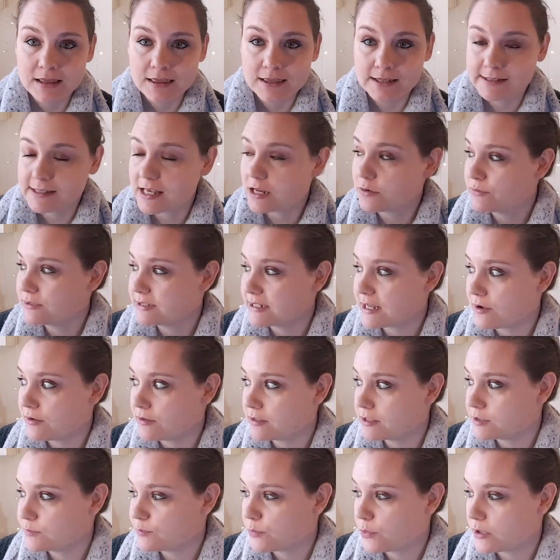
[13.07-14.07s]
the sun was out
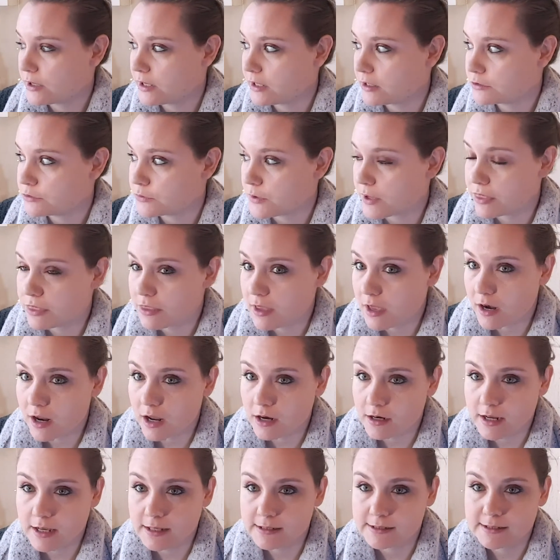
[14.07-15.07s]
this morning, so I thought
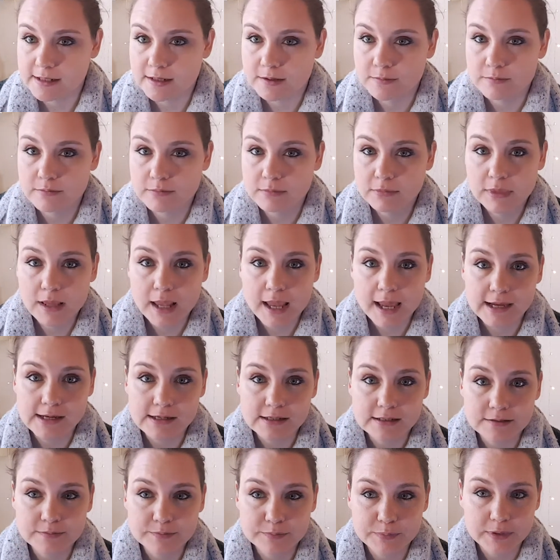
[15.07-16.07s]
I'd get some
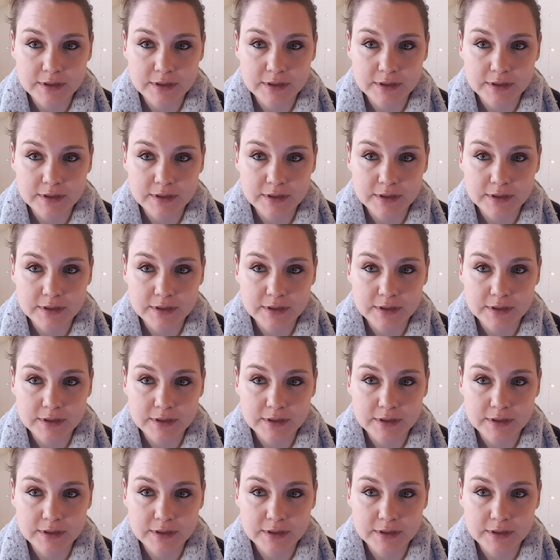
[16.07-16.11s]
light,